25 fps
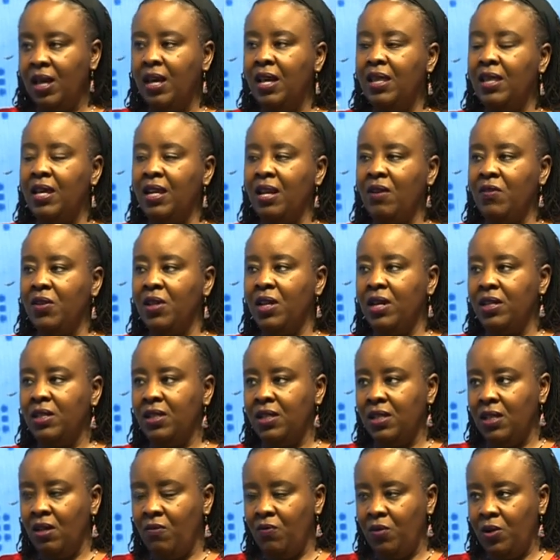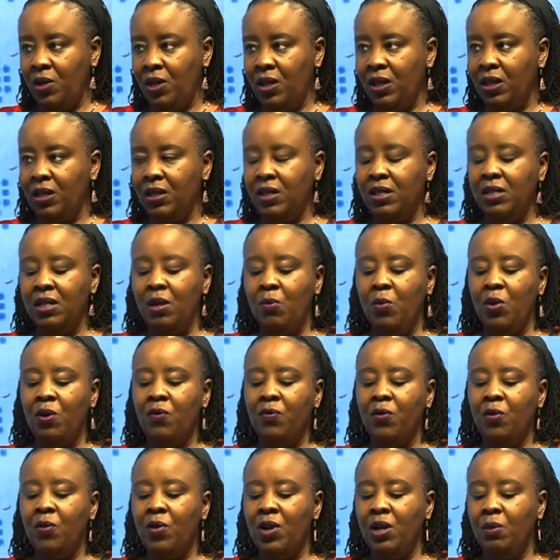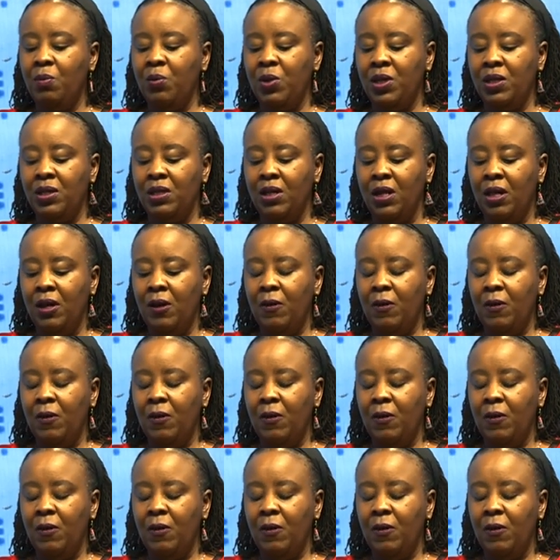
Then after that, it's every year. And the same way for rabies,